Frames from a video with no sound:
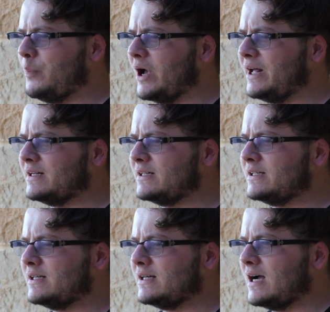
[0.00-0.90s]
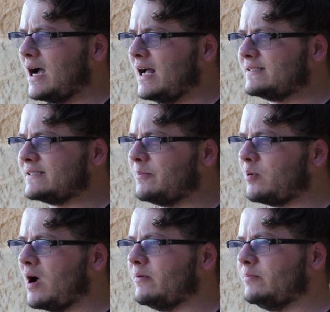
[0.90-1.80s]
but I'd say
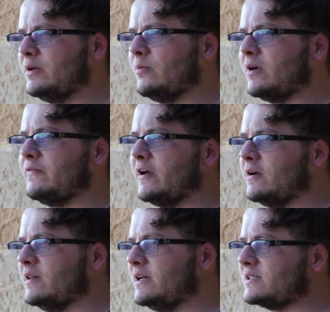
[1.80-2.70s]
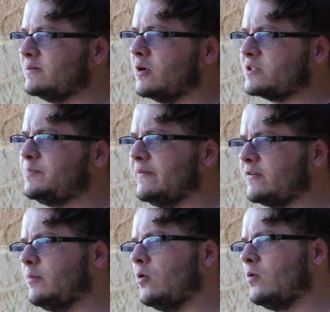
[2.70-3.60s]
probably one of the earliest and most
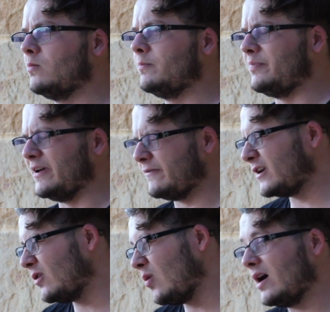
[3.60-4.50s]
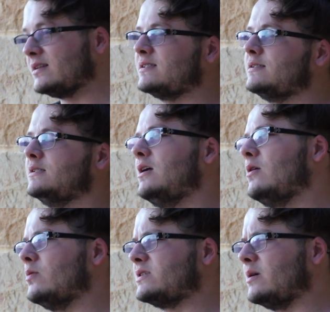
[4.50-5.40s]
pivotal, pivotal ones
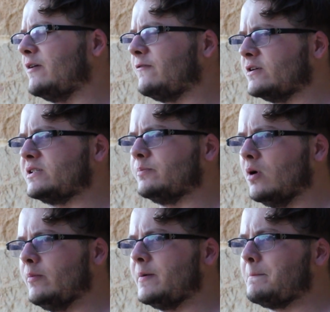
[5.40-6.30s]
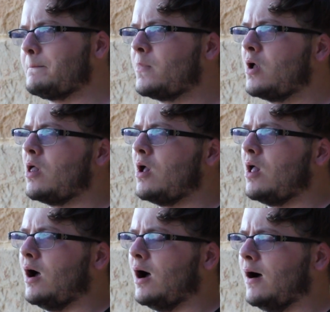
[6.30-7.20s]
was on my first deployment.
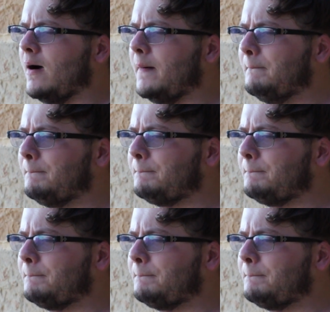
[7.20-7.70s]
Um,